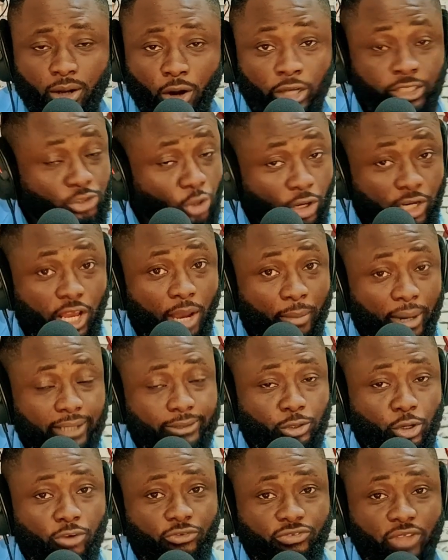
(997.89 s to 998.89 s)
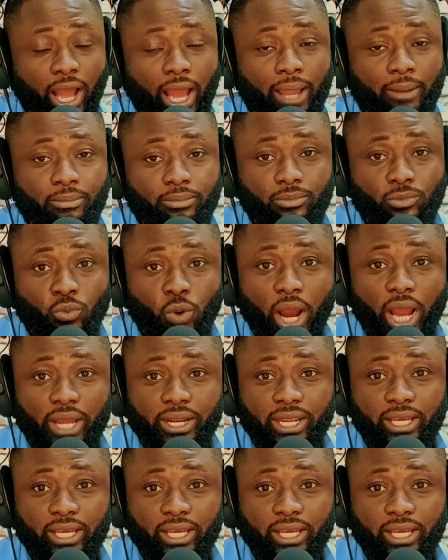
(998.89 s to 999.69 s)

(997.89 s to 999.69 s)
It's only a matter of time where